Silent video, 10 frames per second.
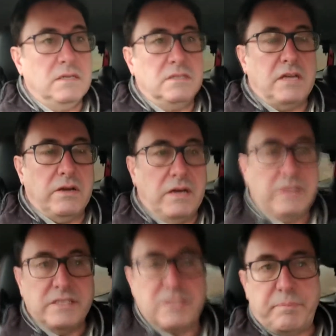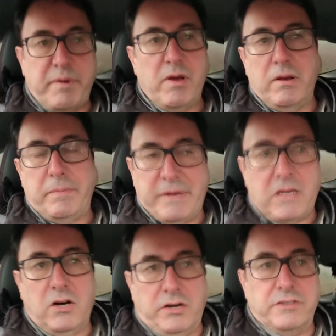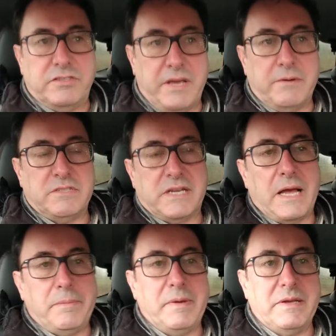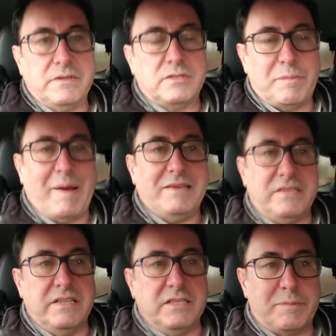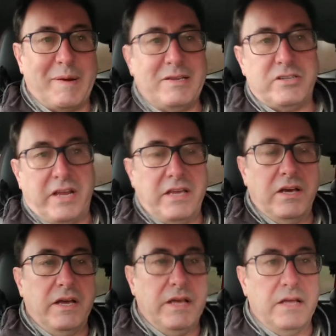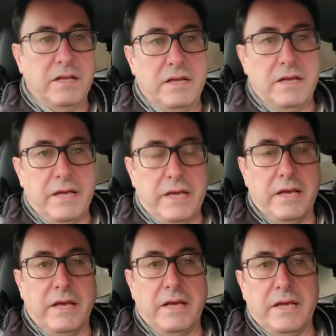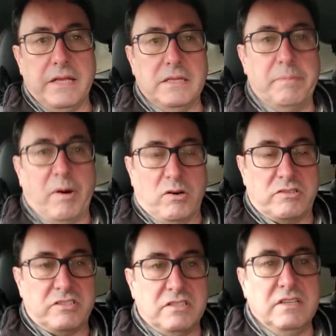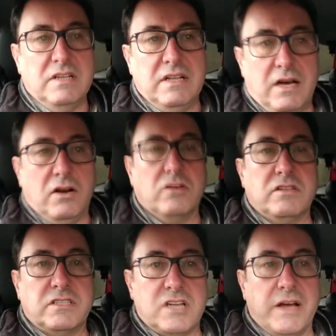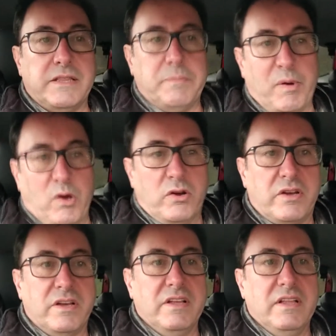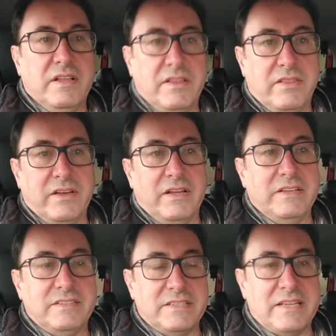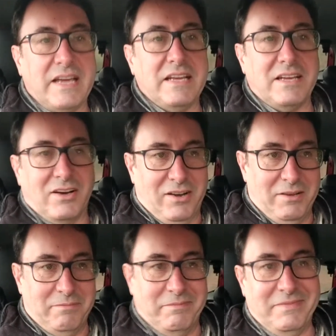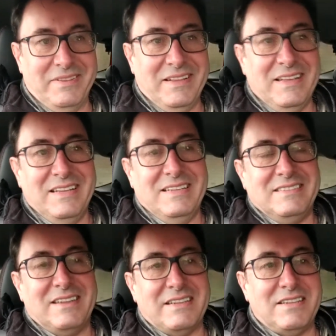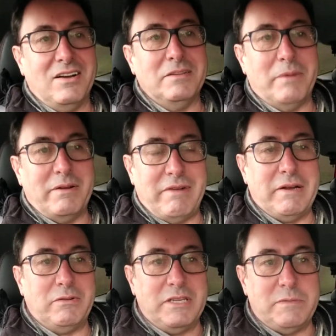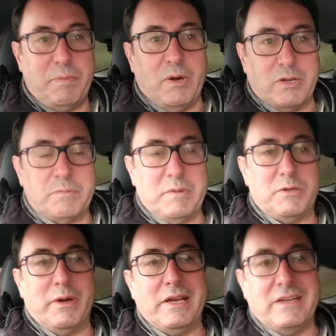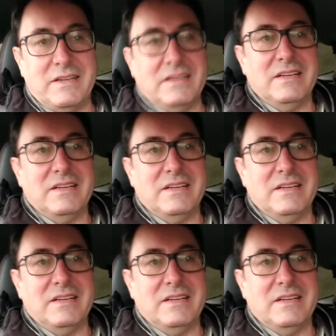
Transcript: So, and this is purely because there was a gaping space in the spreadsheet in the box along the side of the book that is the date column. So I told them I'd read all these books between